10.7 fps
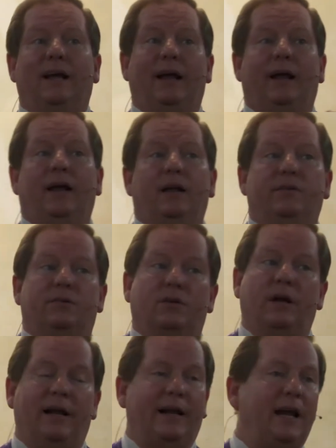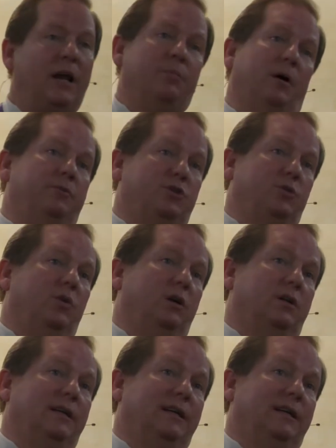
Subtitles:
and I came up short.